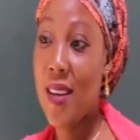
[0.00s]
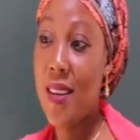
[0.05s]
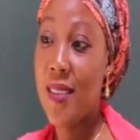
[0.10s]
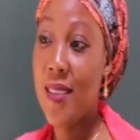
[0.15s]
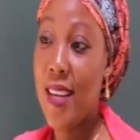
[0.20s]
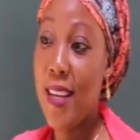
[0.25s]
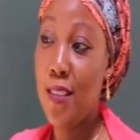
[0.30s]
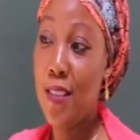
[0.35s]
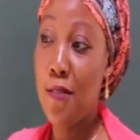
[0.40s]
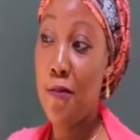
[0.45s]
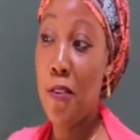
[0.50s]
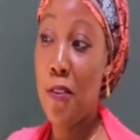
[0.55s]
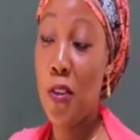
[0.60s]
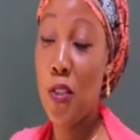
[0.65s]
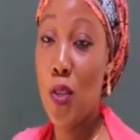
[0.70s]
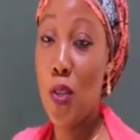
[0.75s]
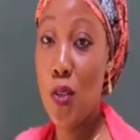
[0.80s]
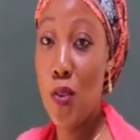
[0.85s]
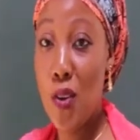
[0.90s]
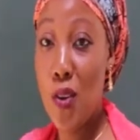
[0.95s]
that the
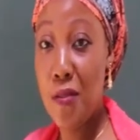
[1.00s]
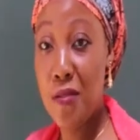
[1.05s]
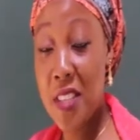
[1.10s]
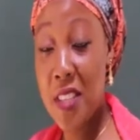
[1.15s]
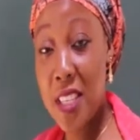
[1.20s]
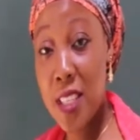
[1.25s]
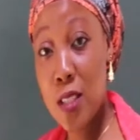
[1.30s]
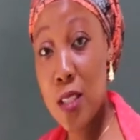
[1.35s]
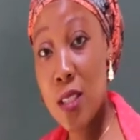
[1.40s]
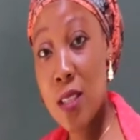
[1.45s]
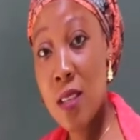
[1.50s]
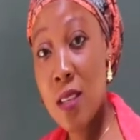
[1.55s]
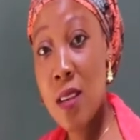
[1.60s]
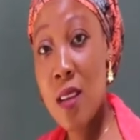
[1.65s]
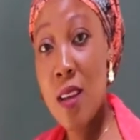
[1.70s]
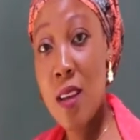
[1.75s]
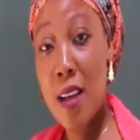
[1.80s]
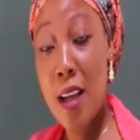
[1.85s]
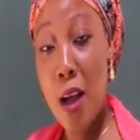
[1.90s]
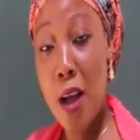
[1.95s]
function of this
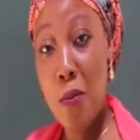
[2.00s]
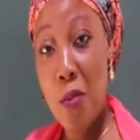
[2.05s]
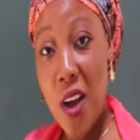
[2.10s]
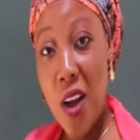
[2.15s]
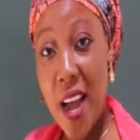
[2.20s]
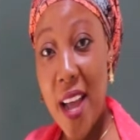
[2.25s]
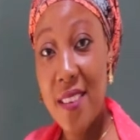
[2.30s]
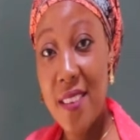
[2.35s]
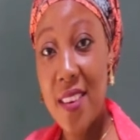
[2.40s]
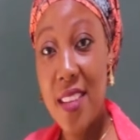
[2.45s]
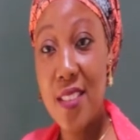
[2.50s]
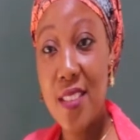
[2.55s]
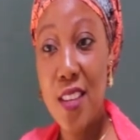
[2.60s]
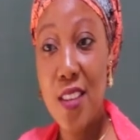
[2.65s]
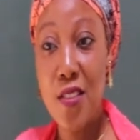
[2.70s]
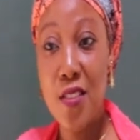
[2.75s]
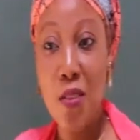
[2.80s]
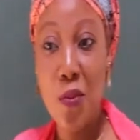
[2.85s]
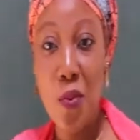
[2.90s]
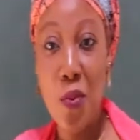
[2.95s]
carbohydrates
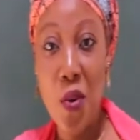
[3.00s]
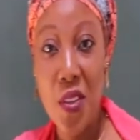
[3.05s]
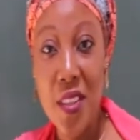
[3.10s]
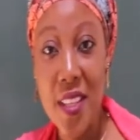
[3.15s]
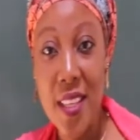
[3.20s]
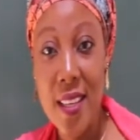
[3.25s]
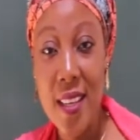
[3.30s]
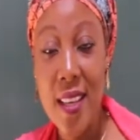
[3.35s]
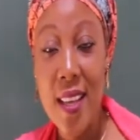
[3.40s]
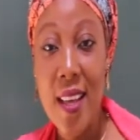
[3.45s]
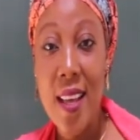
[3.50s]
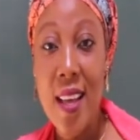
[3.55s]
in the body